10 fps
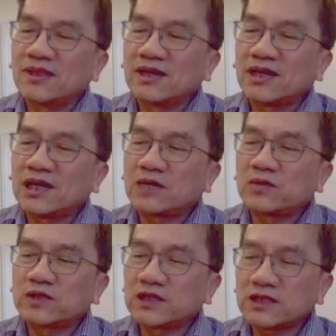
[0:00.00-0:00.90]
I
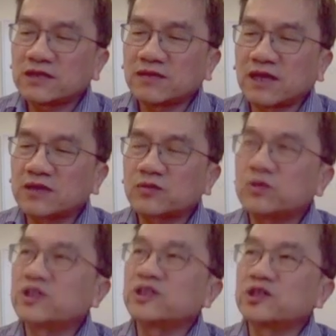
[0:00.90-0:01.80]
was not a
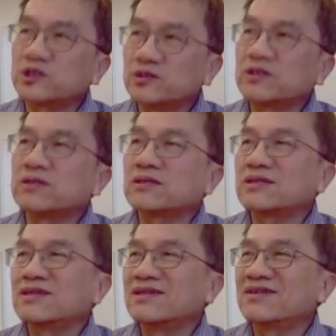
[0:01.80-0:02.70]
hard-working student
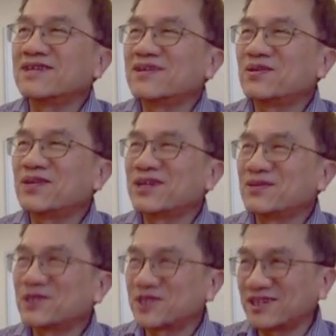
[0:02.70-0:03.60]
when I
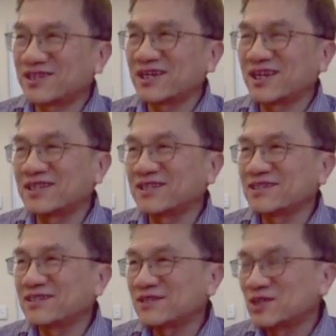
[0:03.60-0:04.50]
was studying at
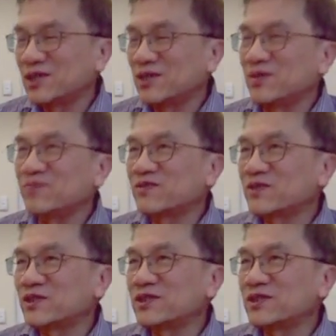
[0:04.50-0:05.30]
the university.